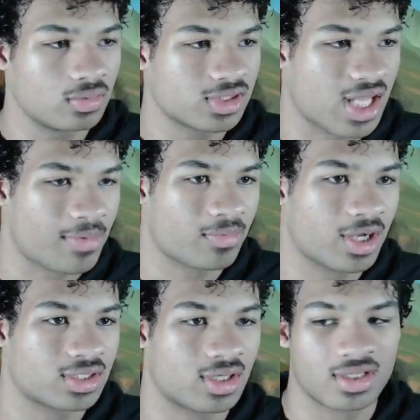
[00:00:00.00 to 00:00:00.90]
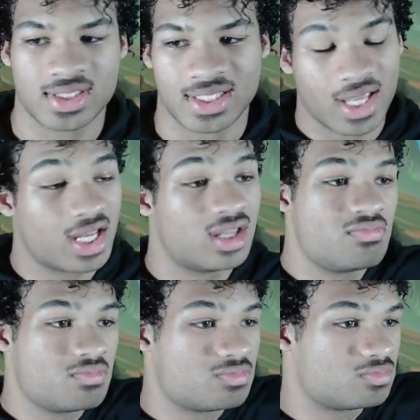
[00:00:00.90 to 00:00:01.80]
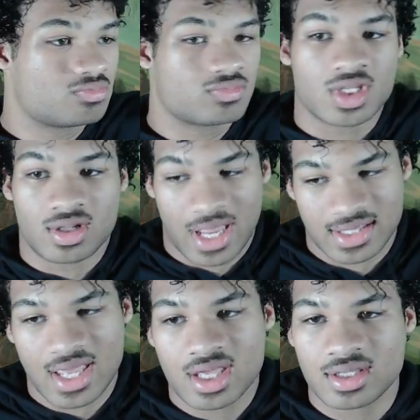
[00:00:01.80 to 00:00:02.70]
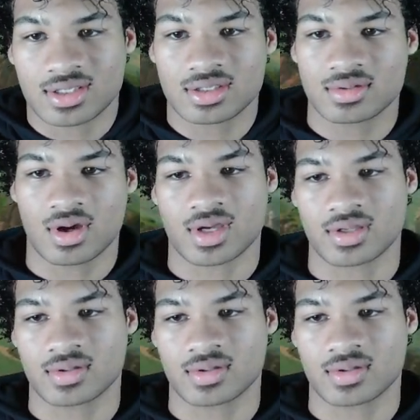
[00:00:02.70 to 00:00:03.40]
stop them right there. Delay, you know, like that. And okay,